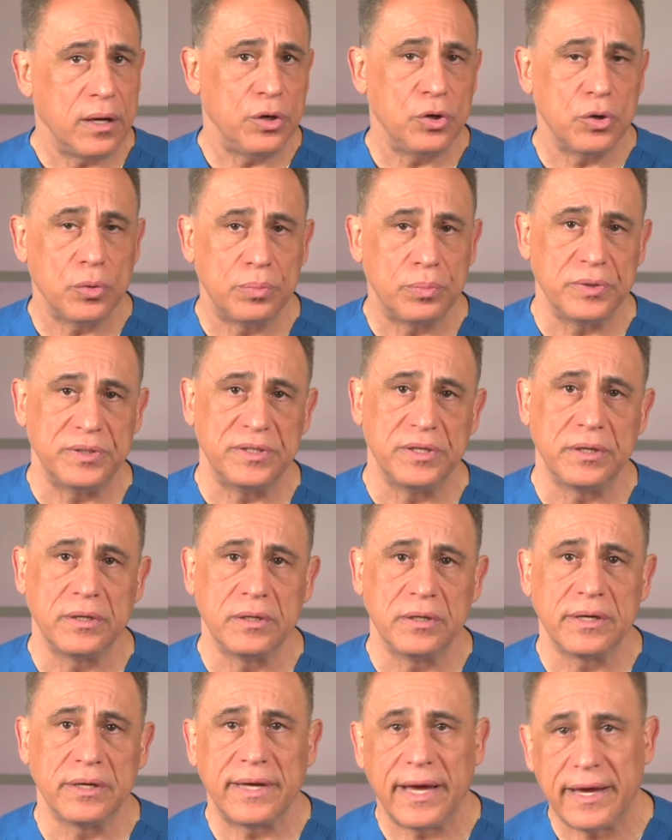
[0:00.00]
in your
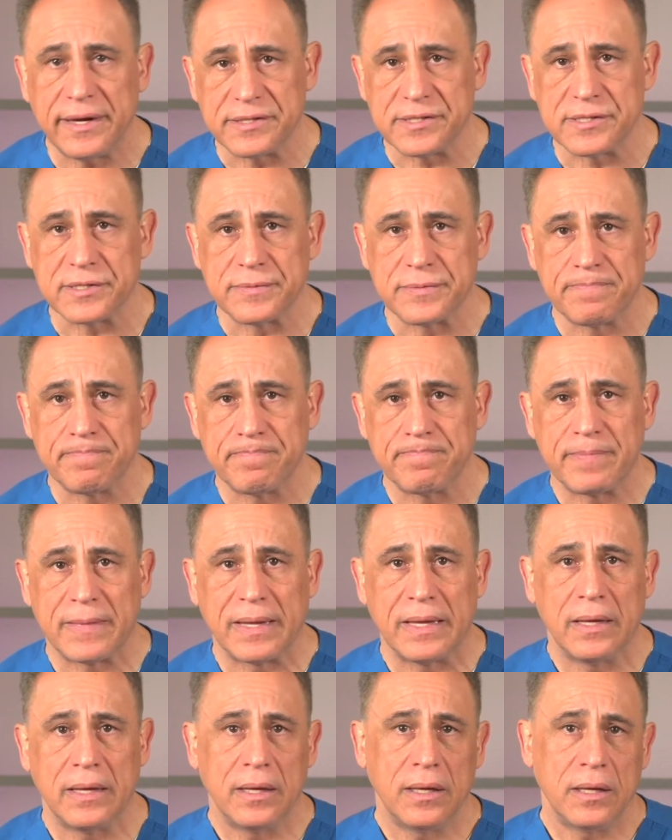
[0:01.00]
particular case.
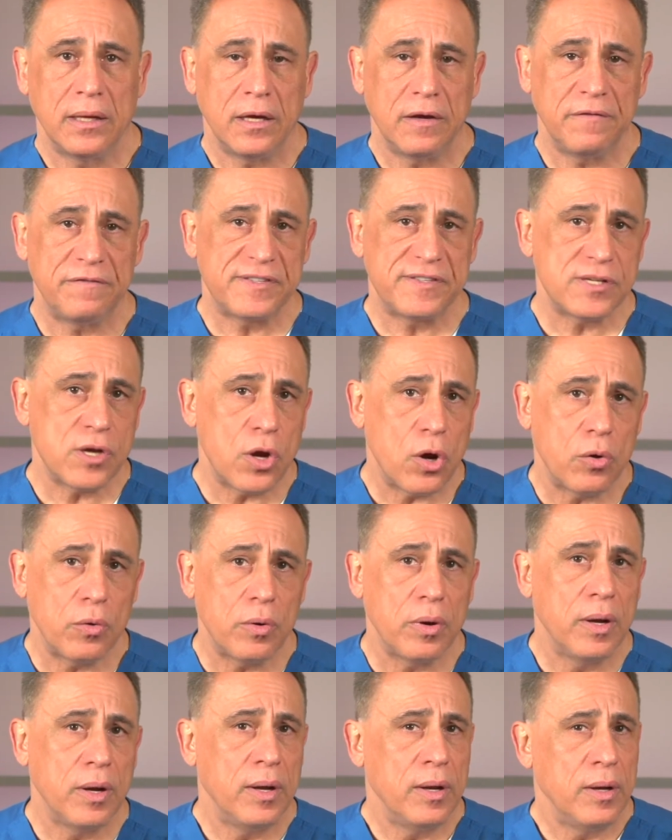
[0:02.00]
If
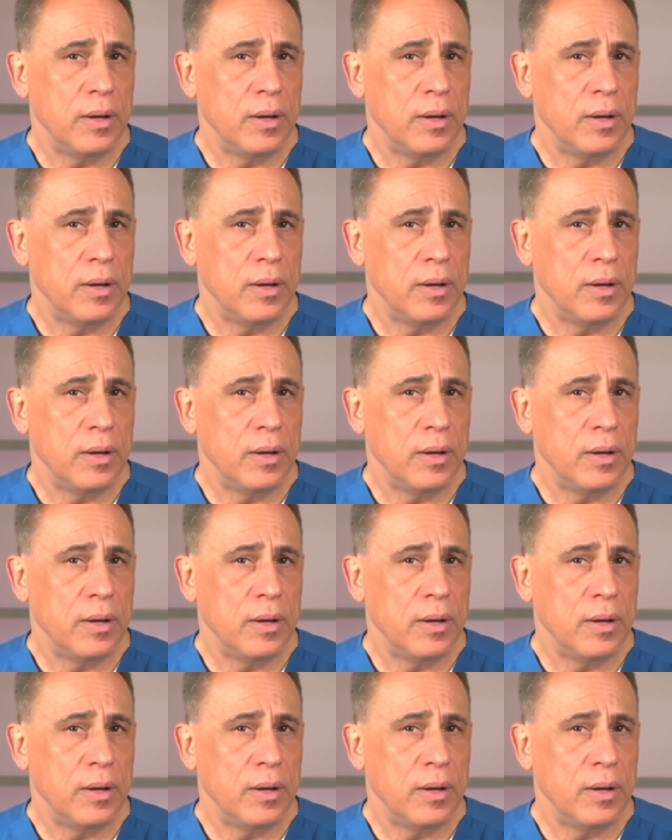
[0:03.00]
so,